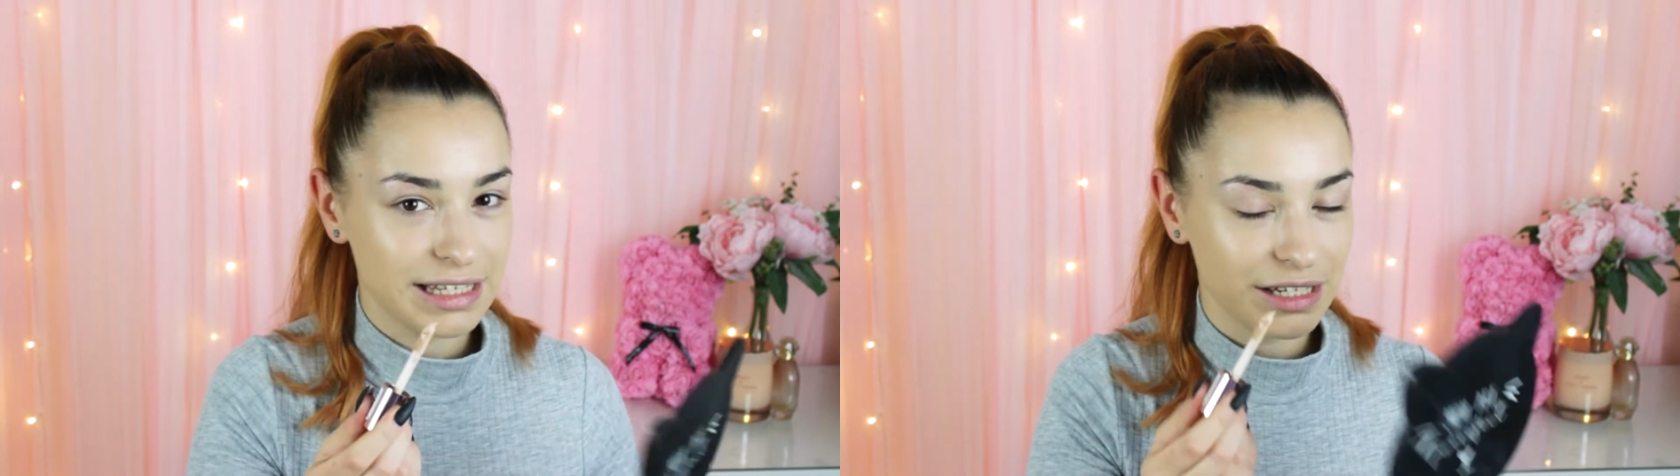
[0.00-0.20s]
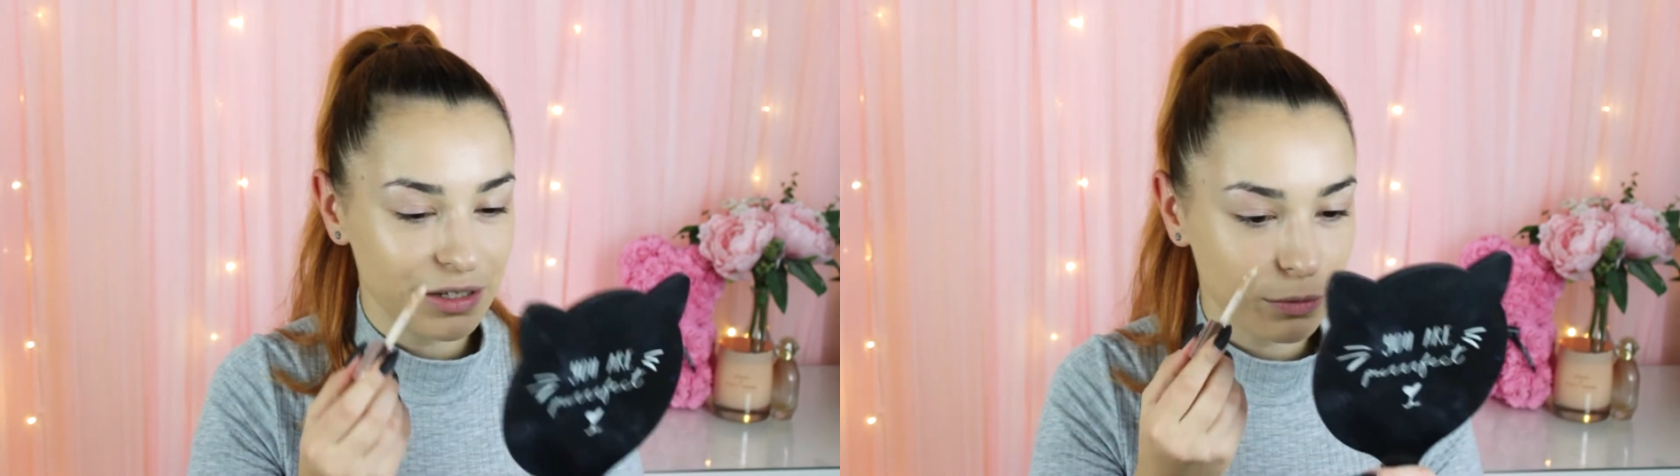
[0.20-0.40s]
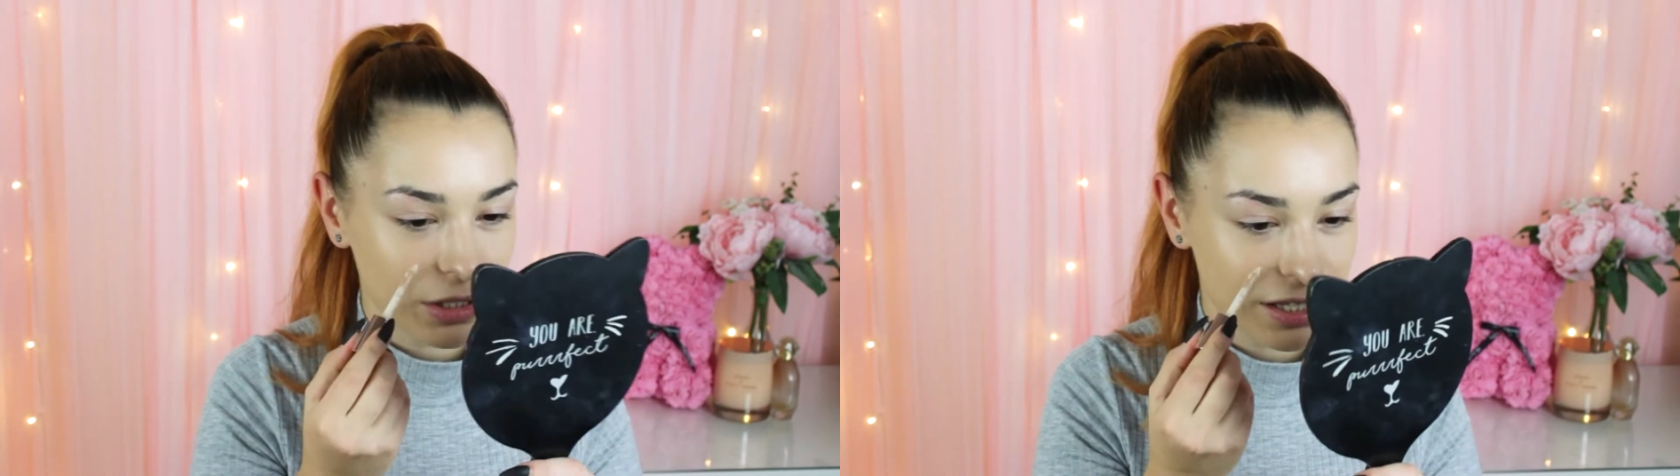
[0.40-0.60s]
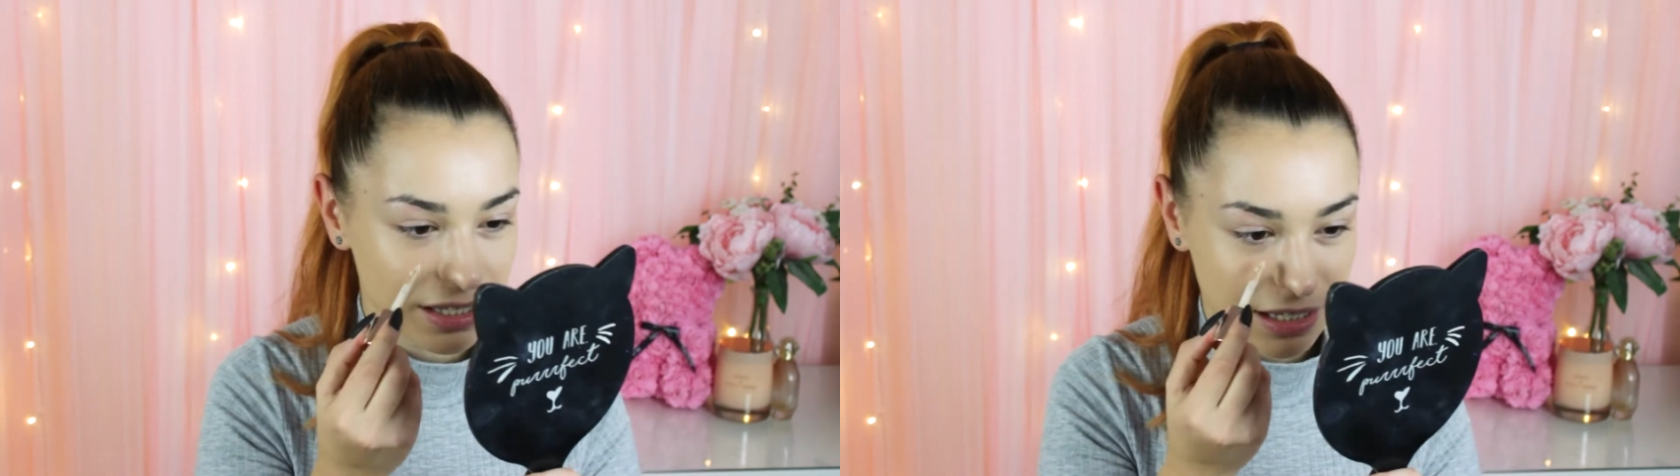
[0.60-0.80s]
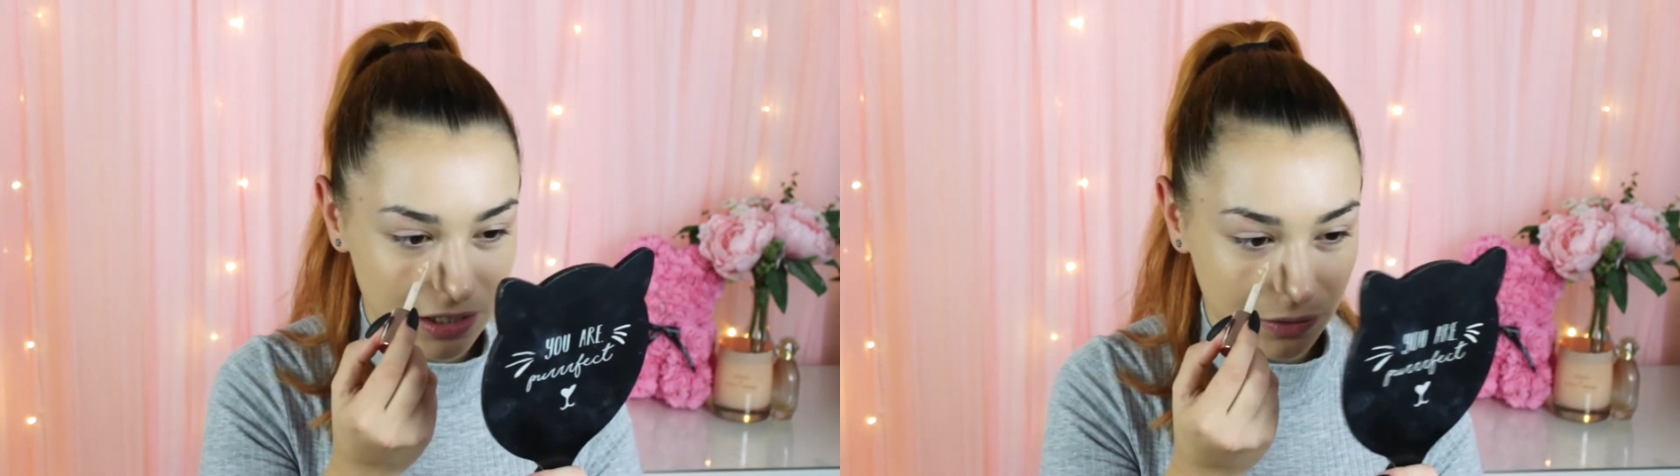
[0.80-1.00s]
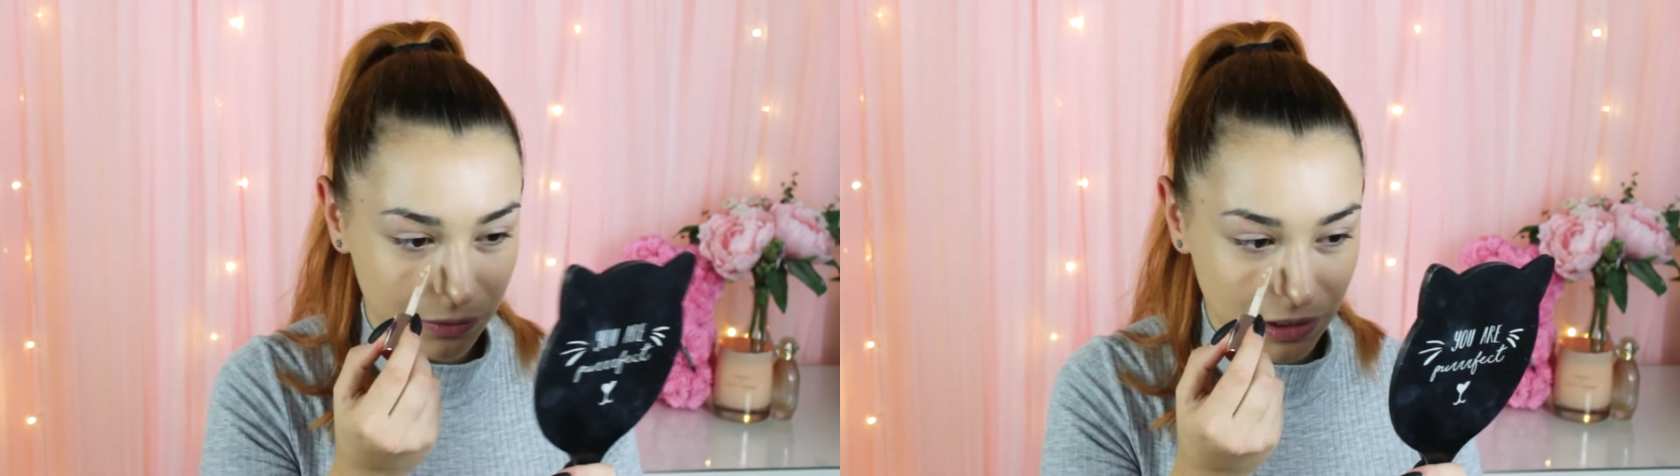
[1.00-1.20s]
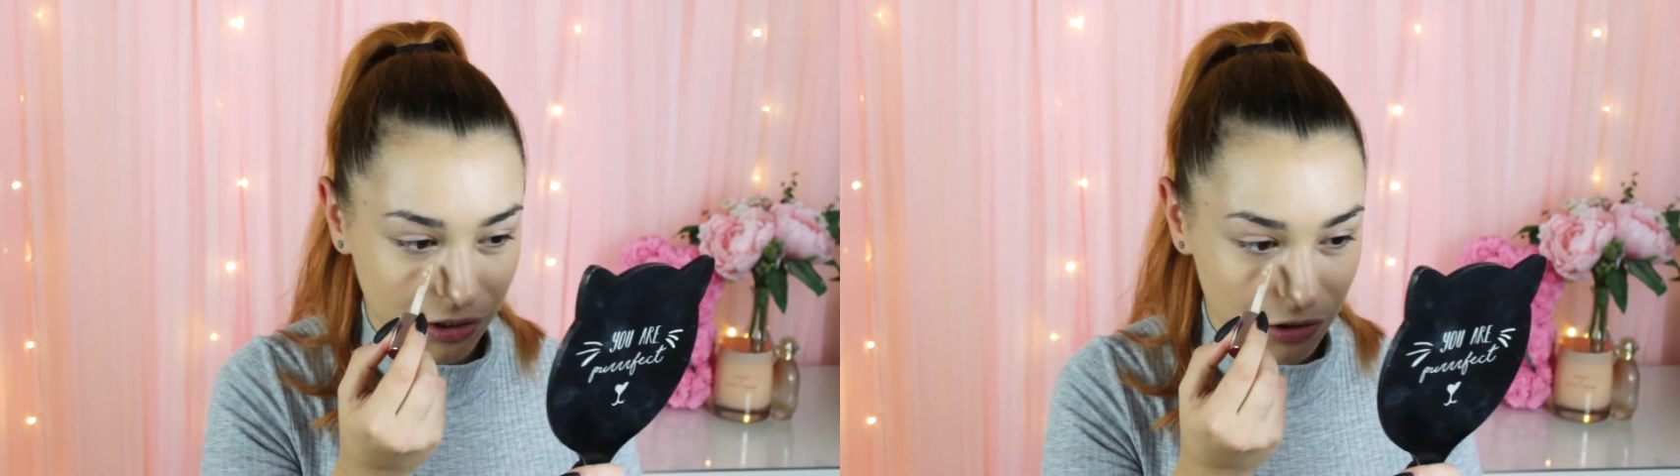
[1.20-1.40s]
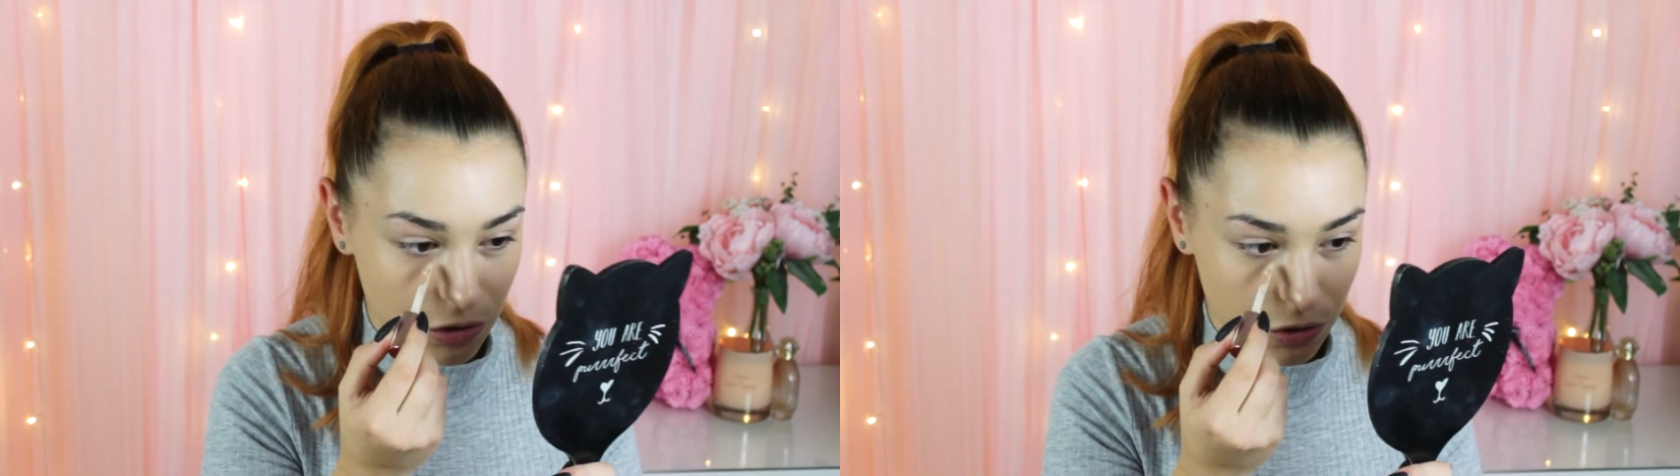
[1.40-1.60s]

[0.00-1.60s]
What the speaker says: see what's going